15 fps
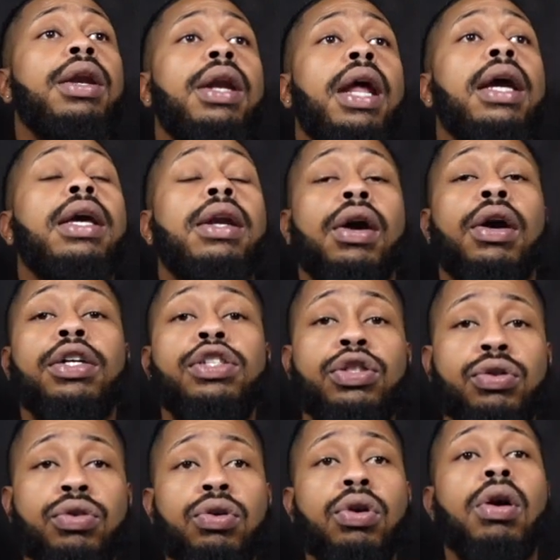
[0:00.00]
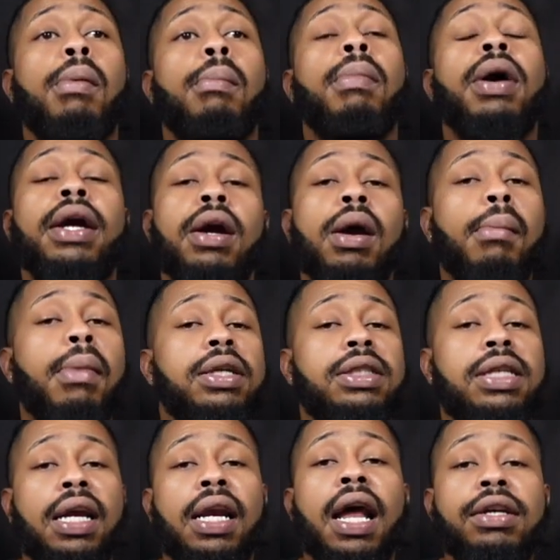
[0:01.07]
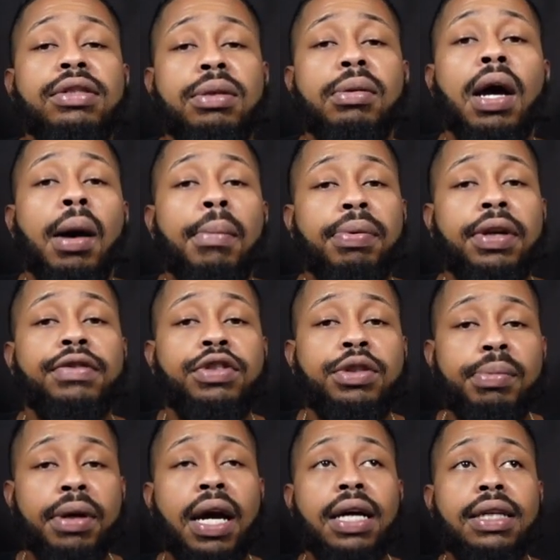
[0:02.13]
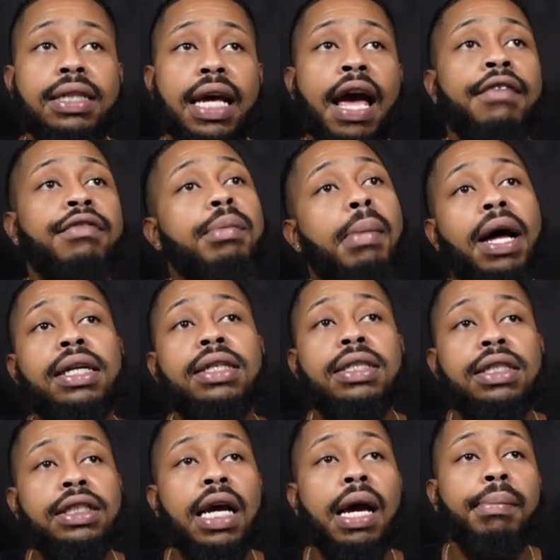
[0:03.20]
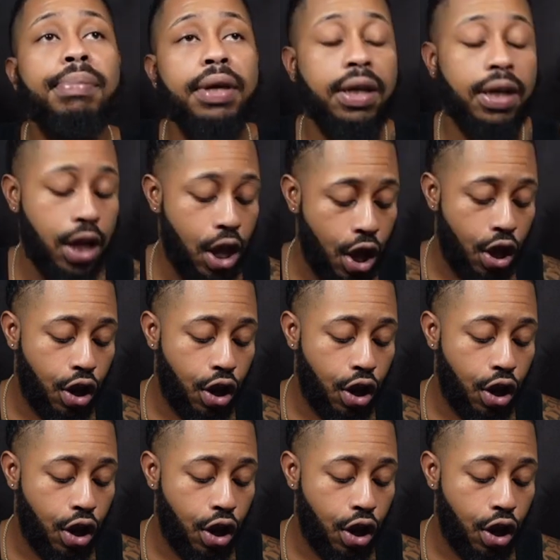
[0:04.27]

They can hurt you. But here on my channel, I use them to uplift you, because everybody's a champion.